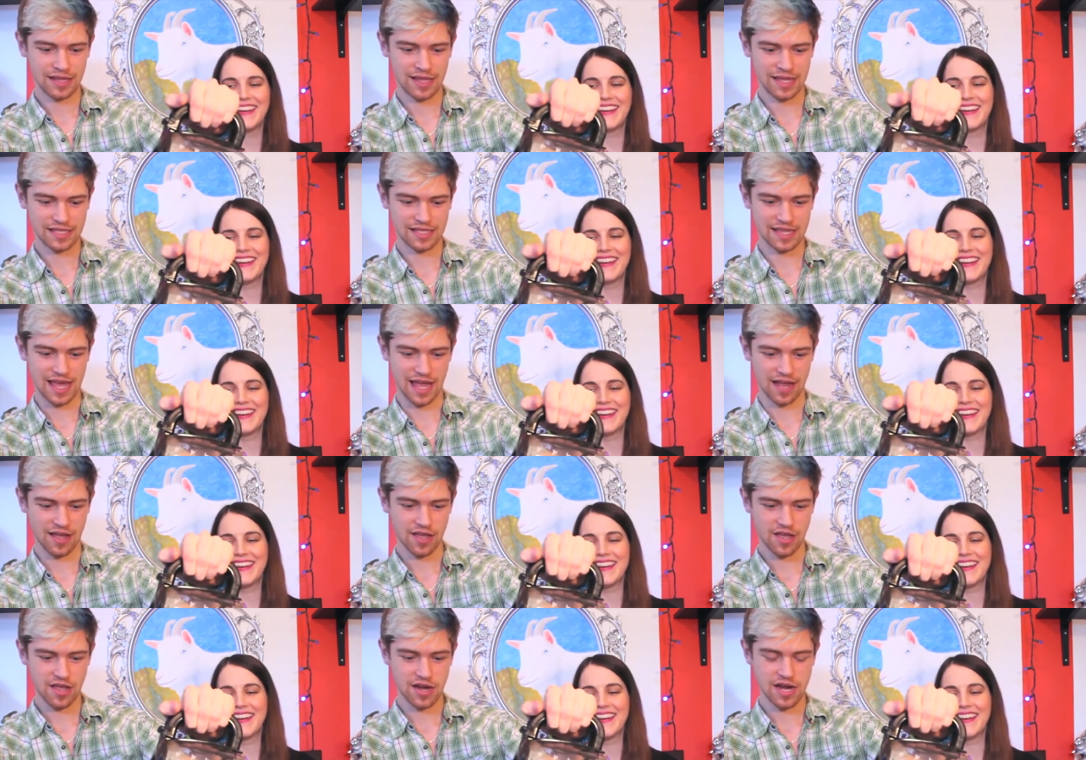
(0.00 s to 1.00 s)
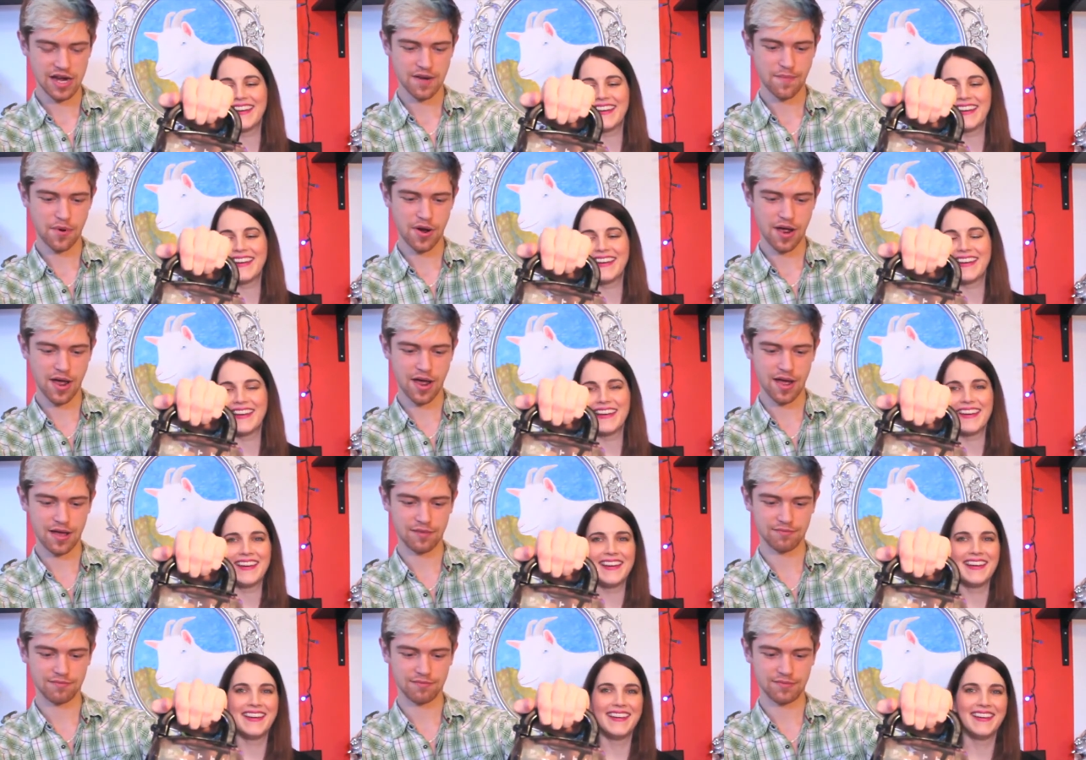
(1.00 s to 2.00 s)
Speaker 1: this thing. You need to put
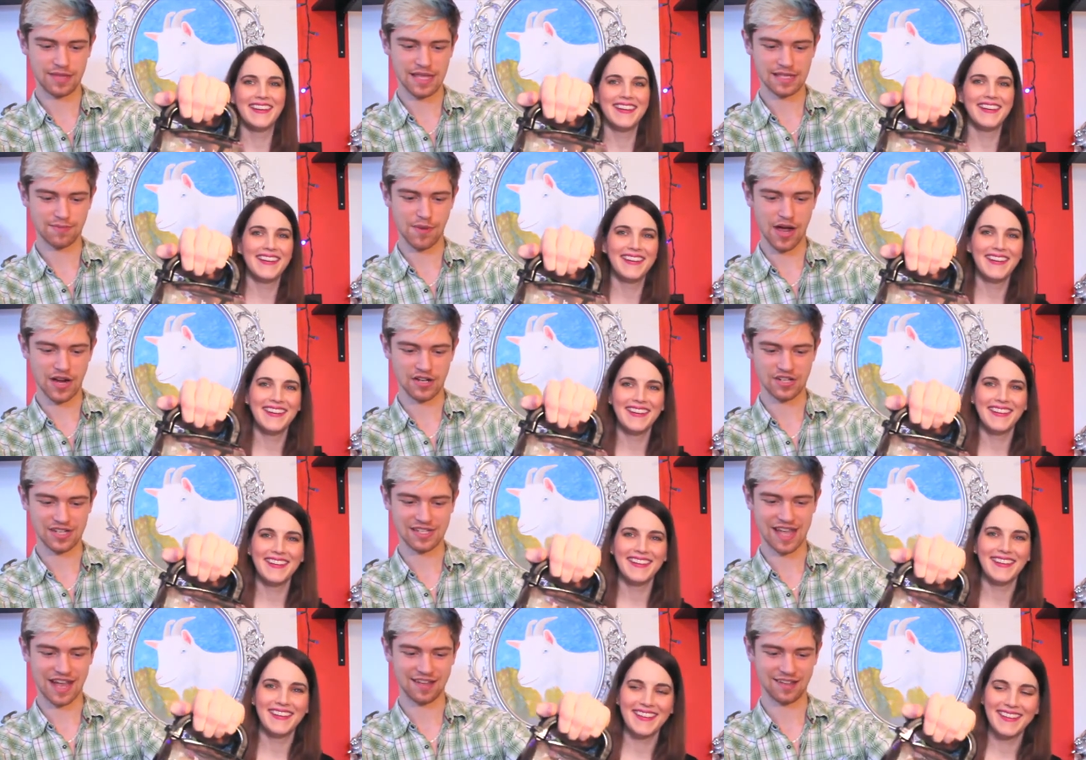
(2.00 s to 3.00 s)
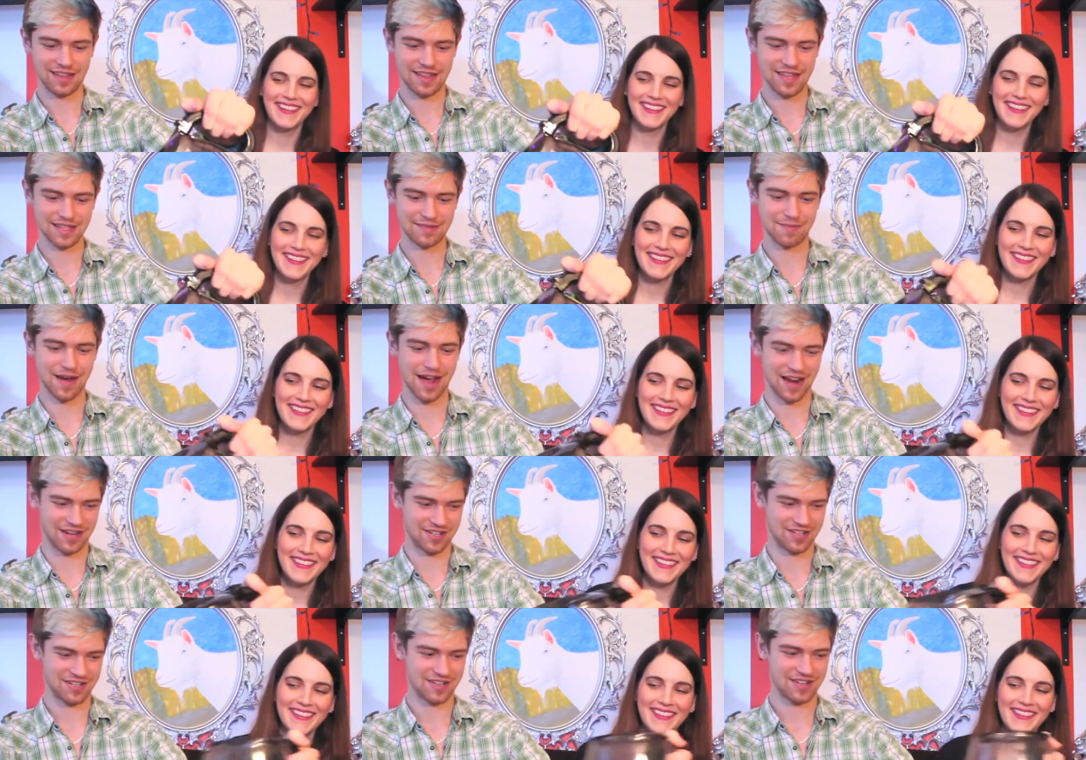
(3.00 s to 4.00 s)
this much, exactly this
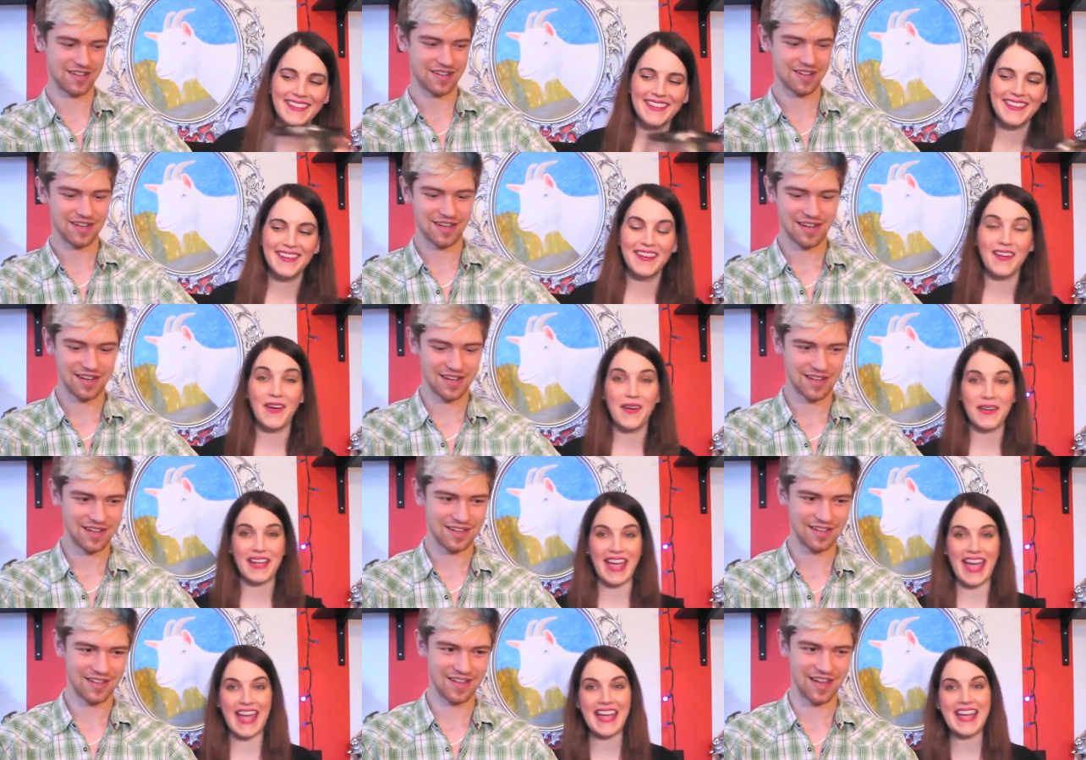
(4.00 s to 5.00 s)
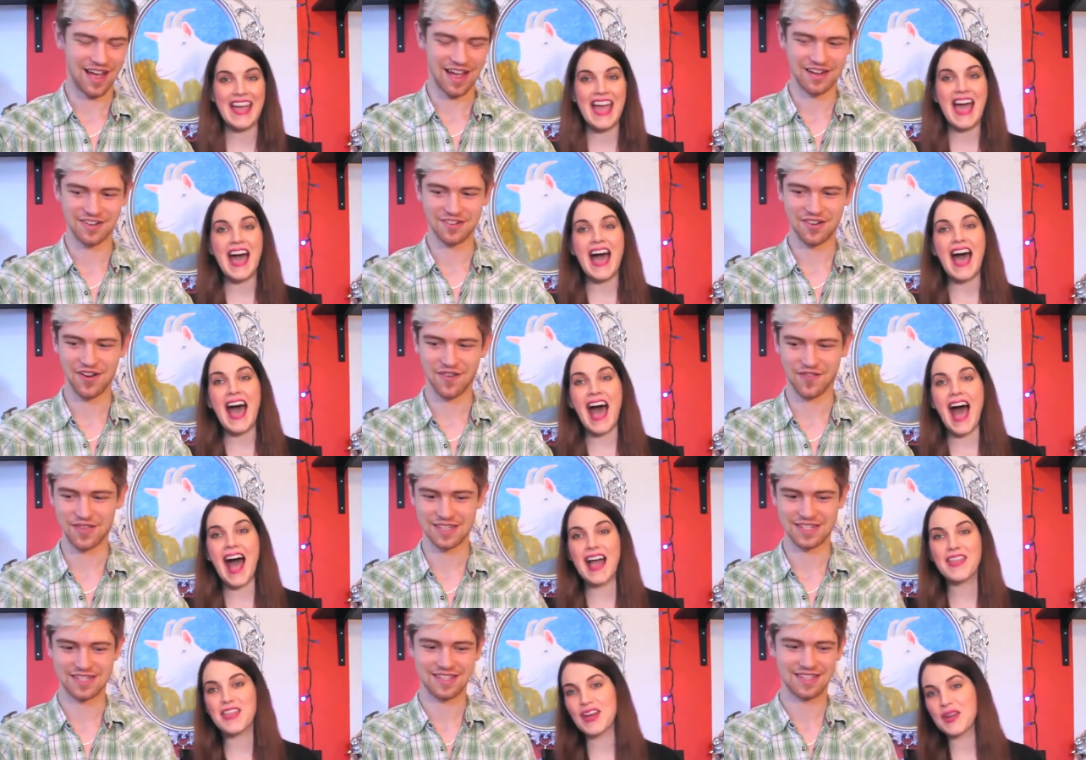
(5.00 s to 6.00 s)
much.
Speaker 2: Okay. I don't know if
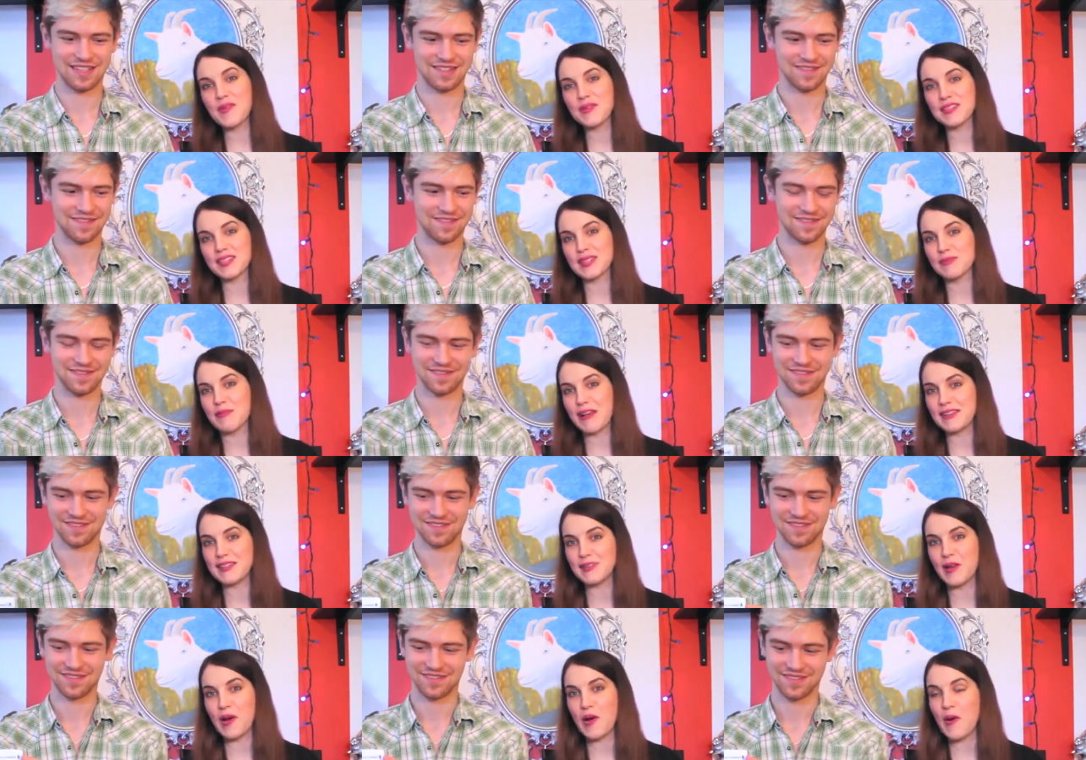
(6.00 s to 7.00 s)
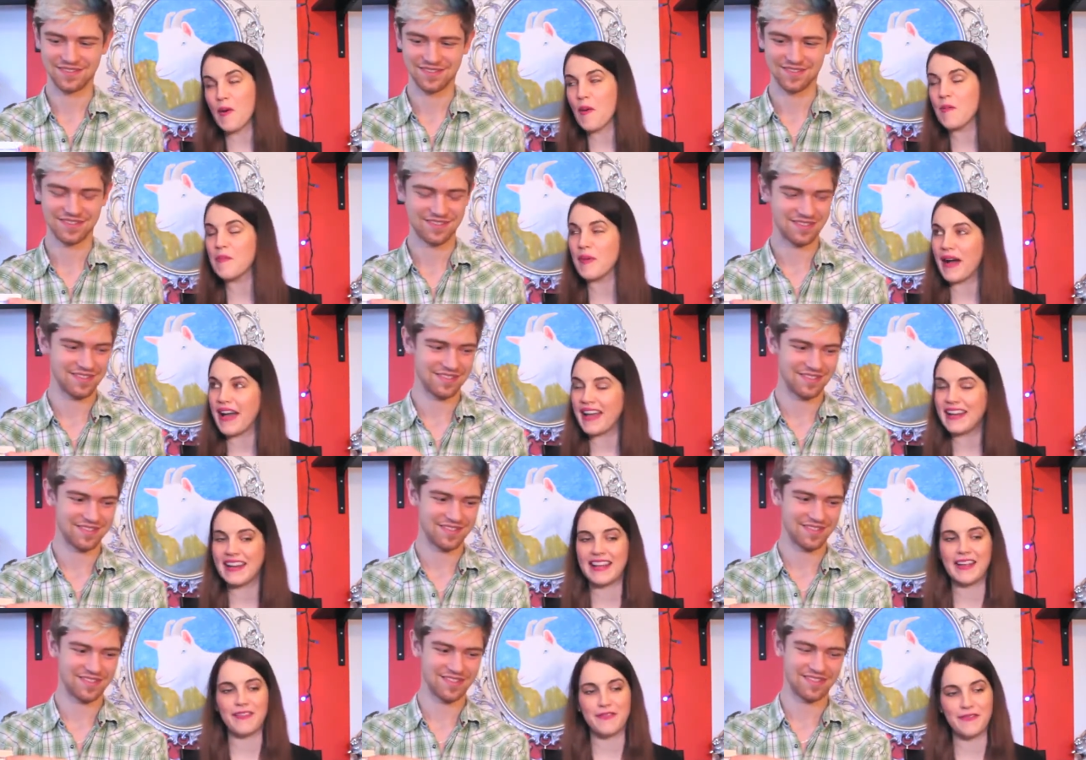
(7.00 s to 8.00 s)
this I thought it was espresso, but
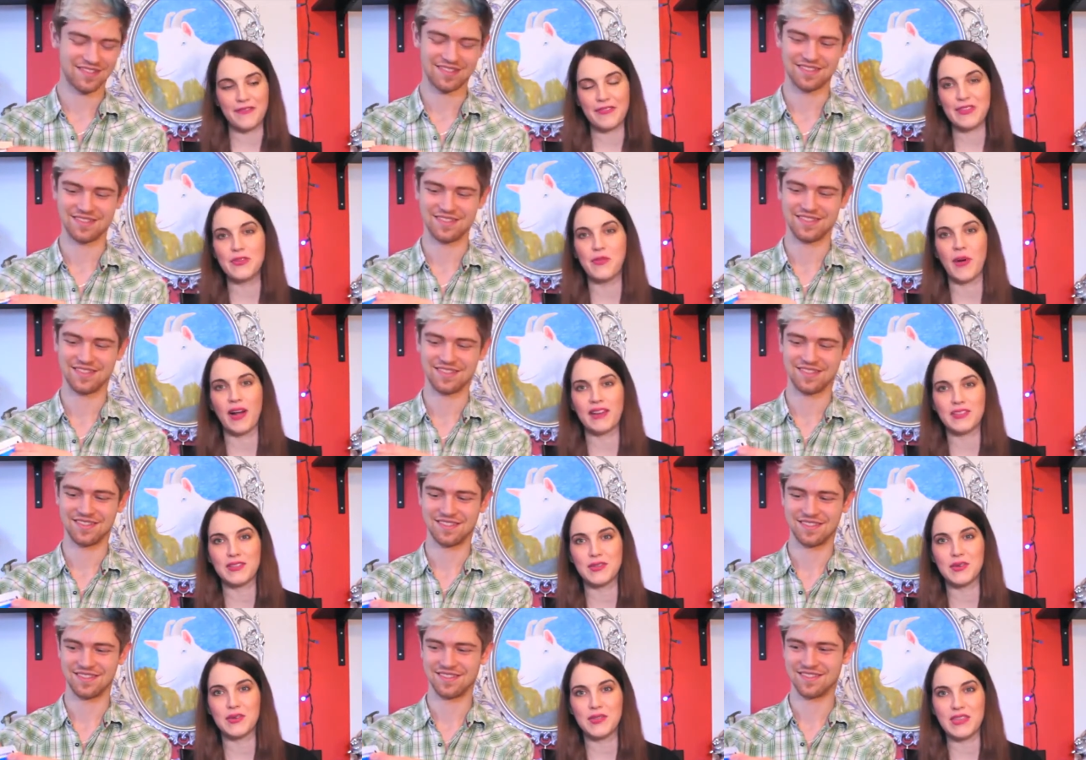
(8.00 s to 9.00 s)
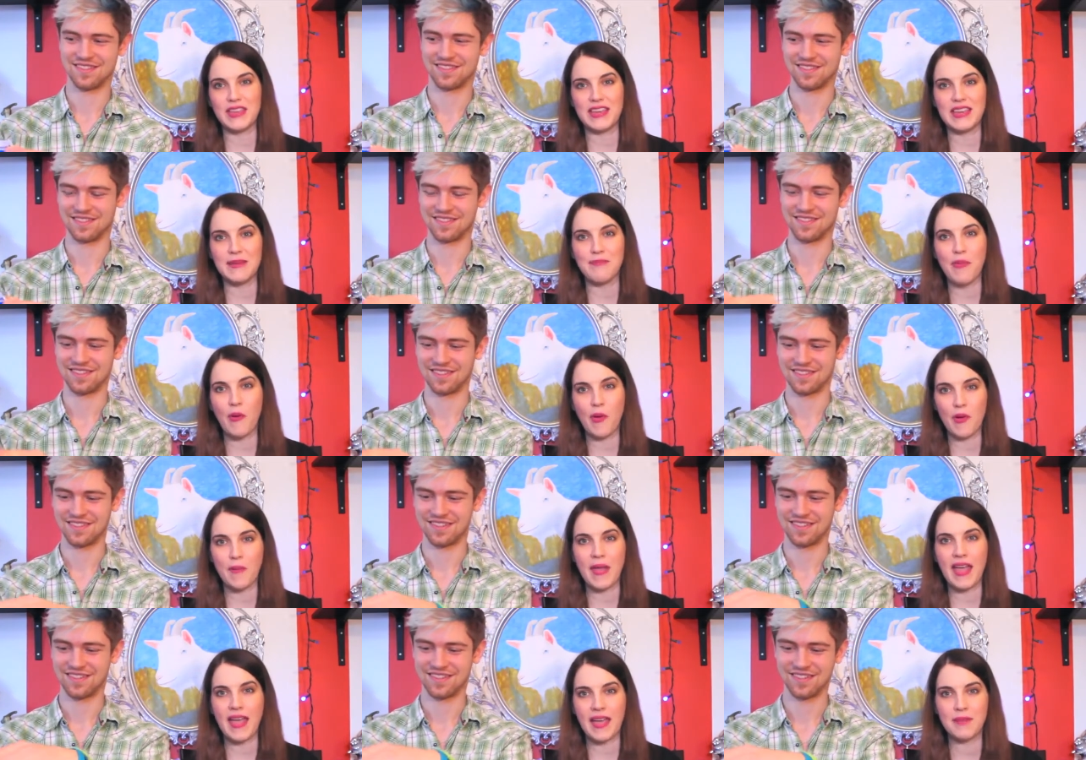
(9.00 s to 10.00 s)
if you want to do the poor
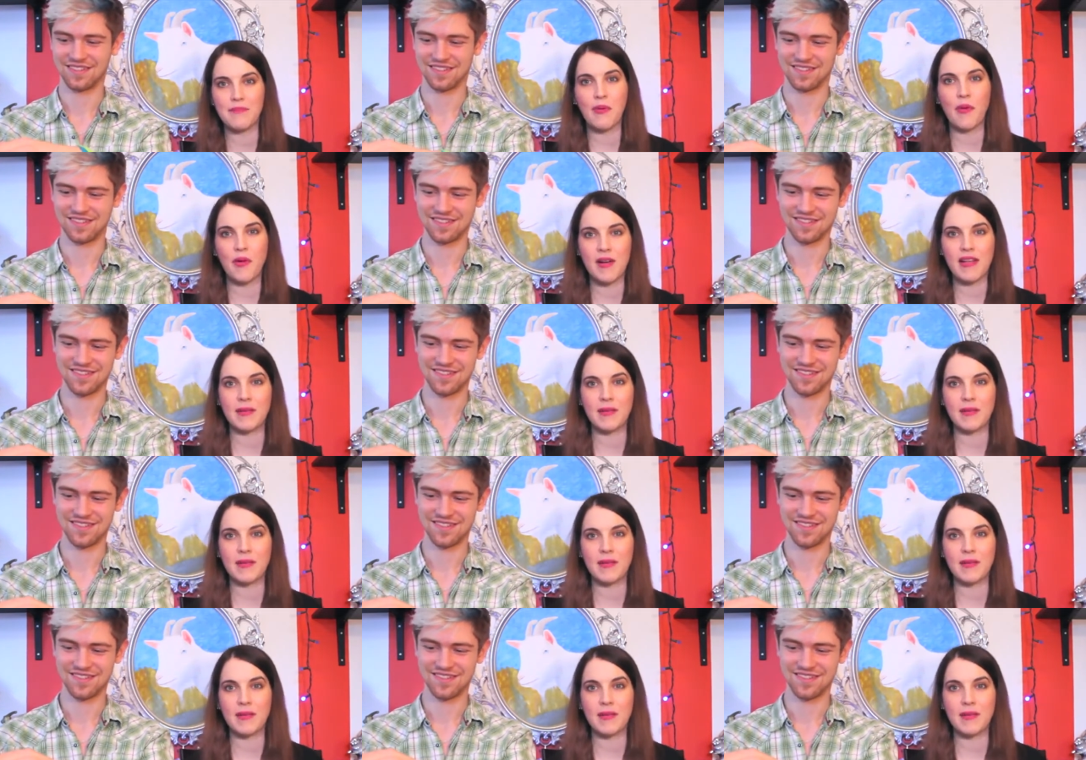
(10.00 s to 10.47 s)
man, poor